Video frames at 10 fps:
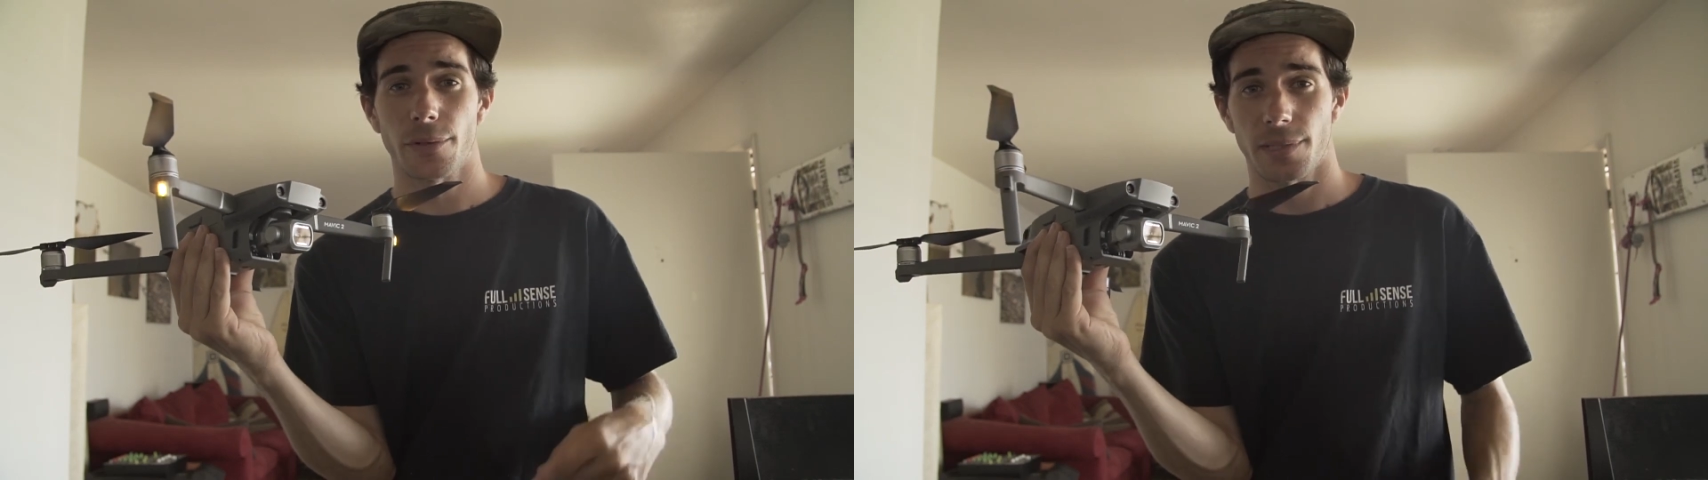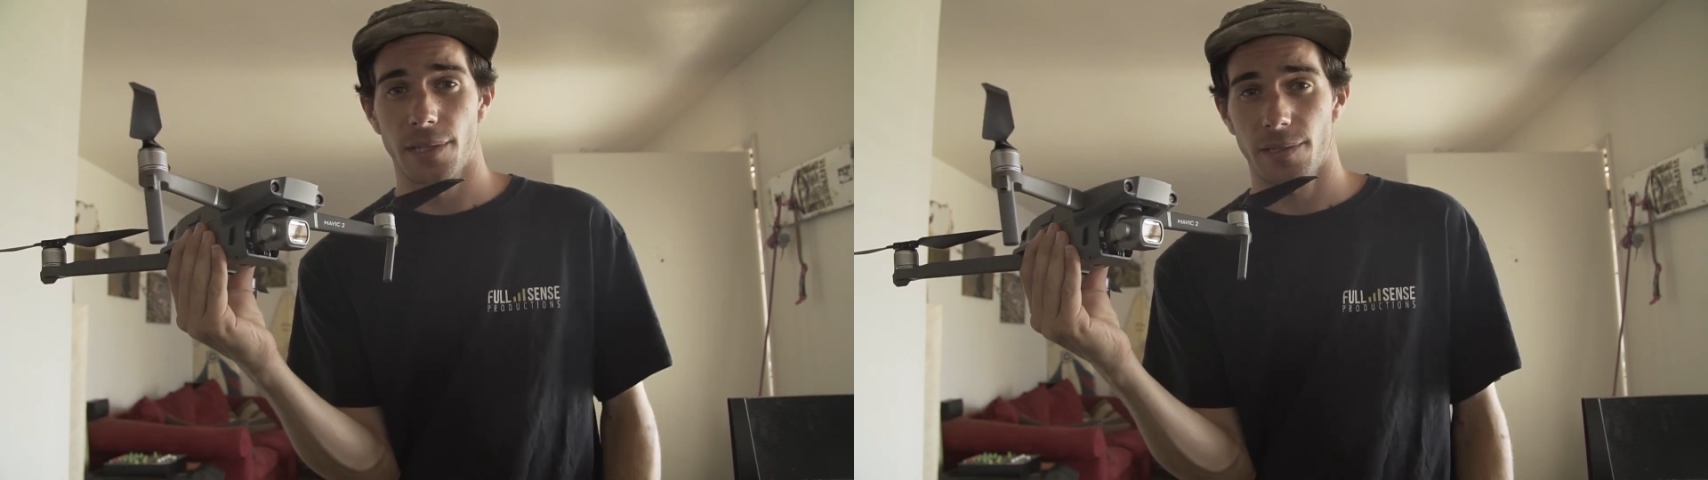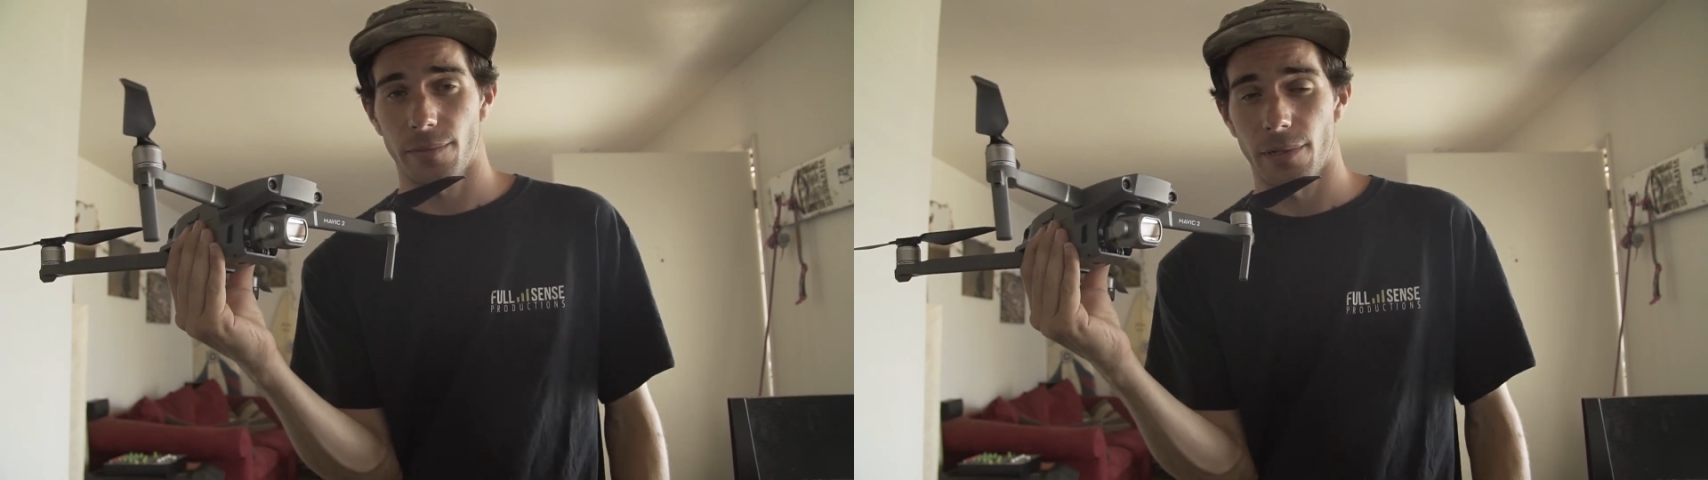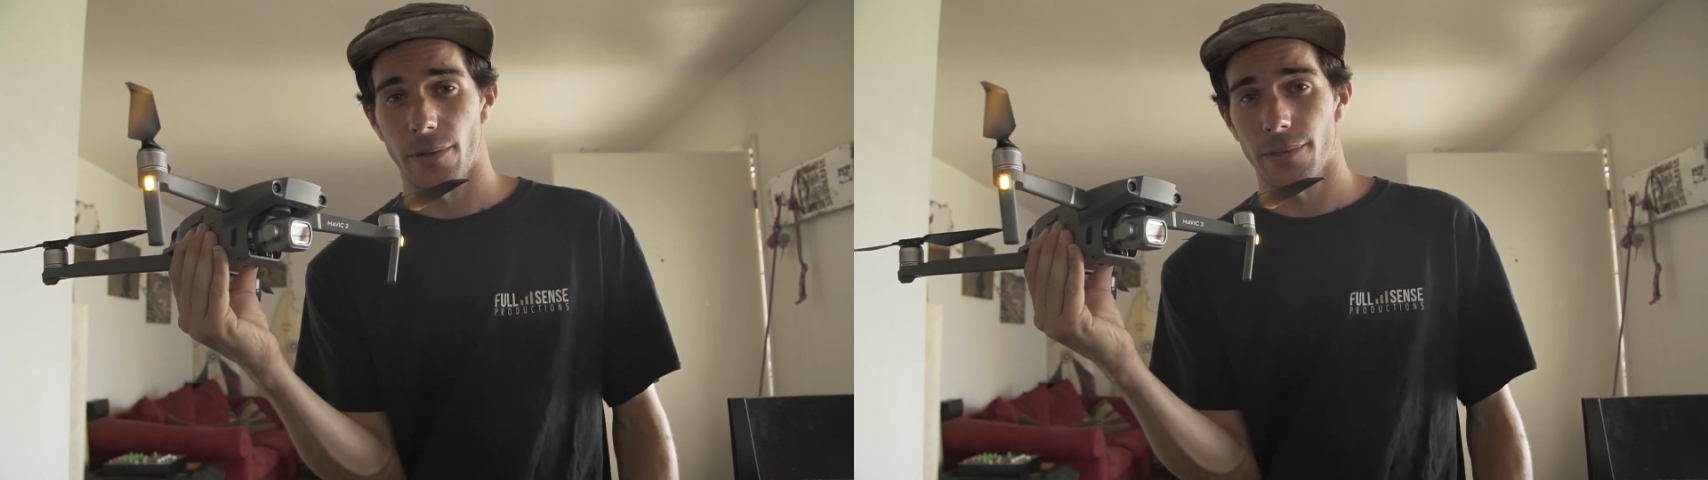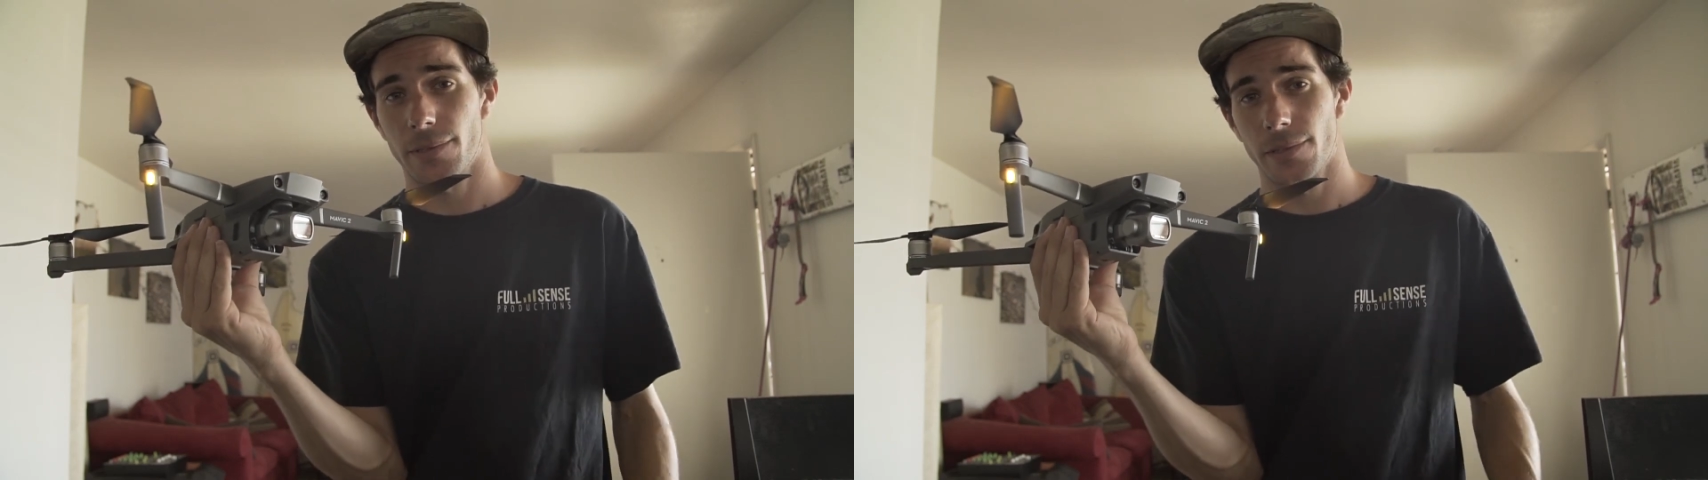Sense Pro
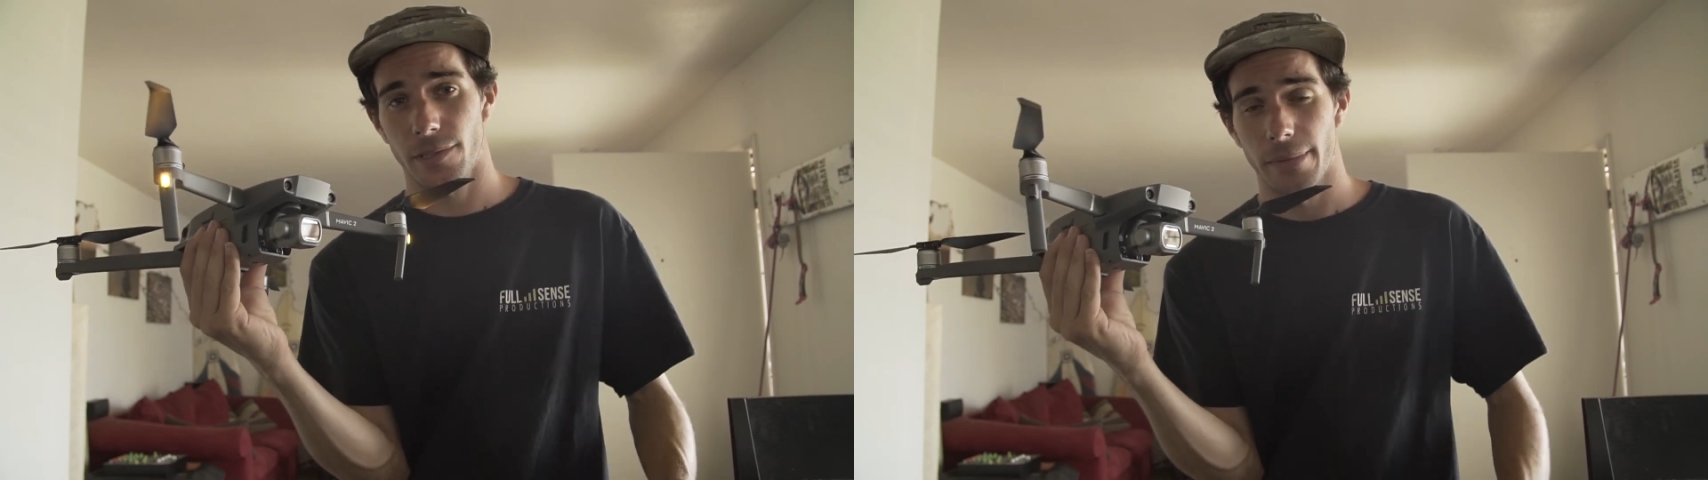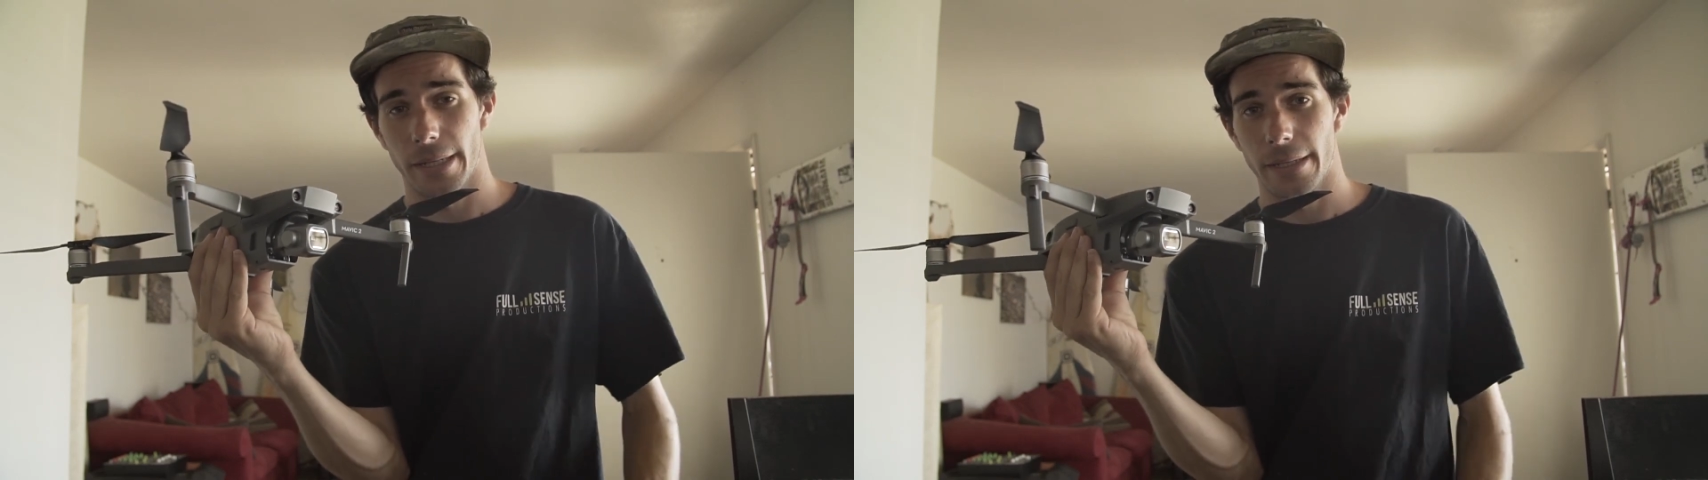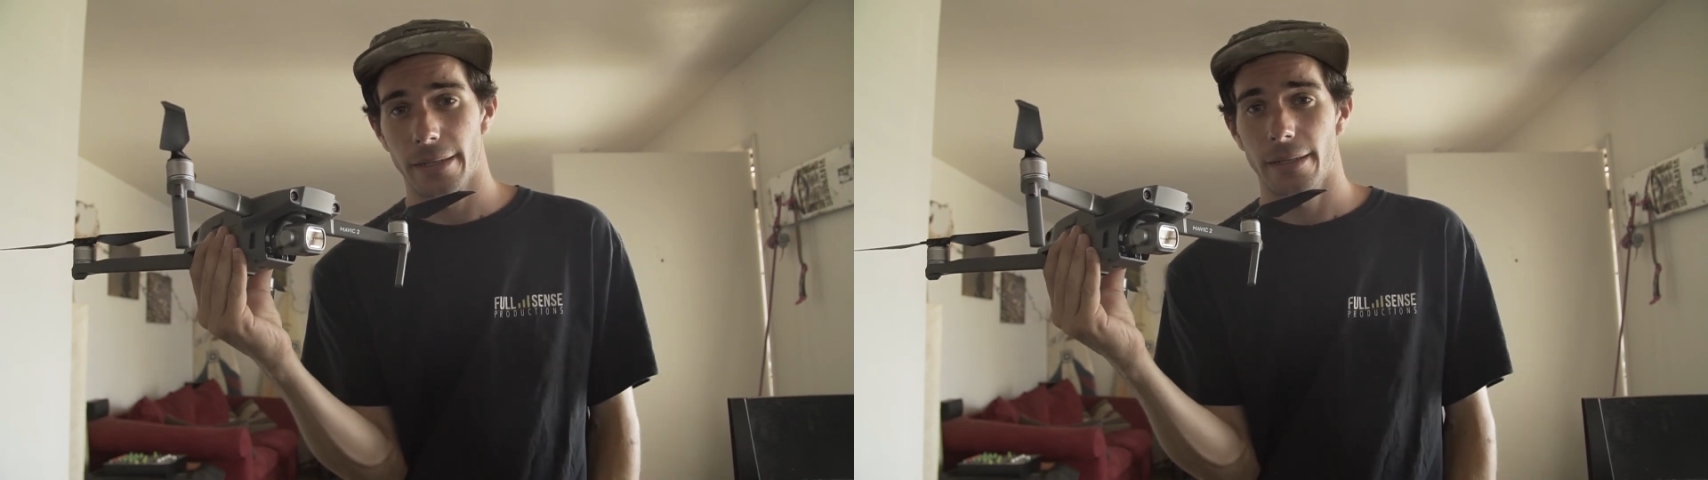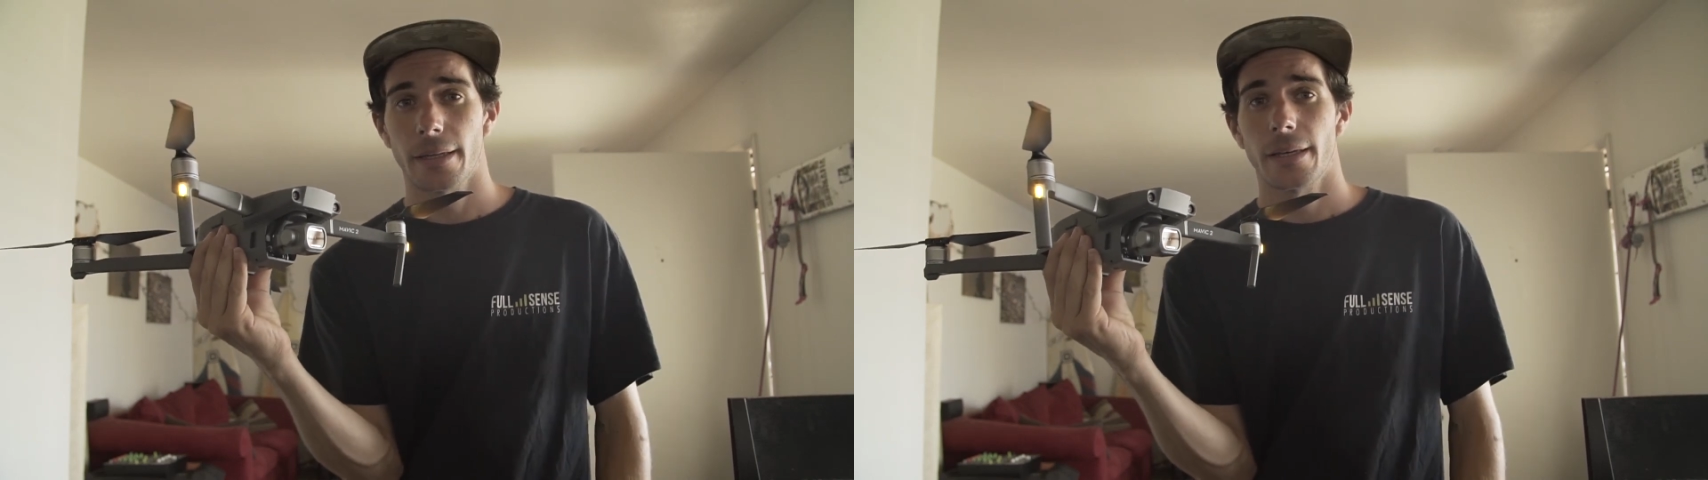on social media.